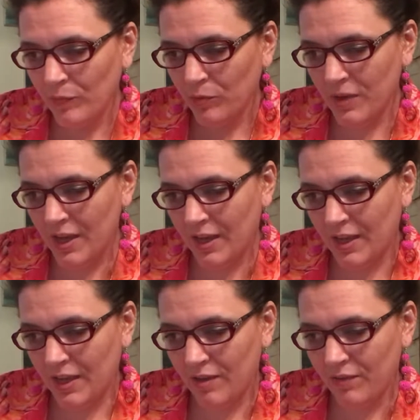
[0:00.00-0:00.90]
We
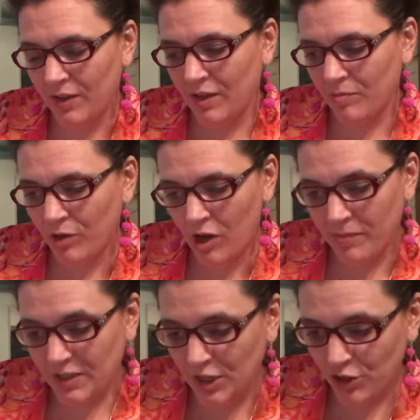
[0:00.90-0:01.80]
have
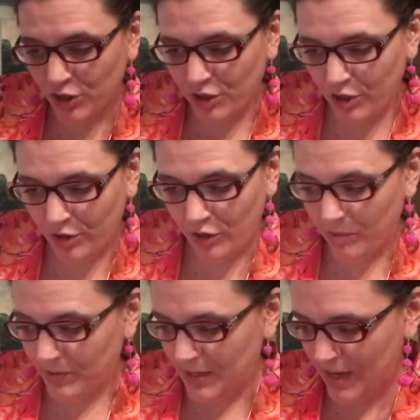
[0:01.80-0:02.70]
common teachers'
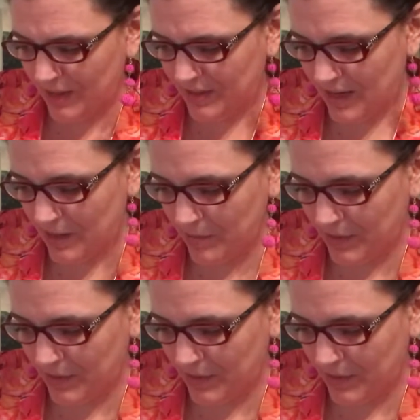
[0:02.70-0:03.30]
terms and how to say them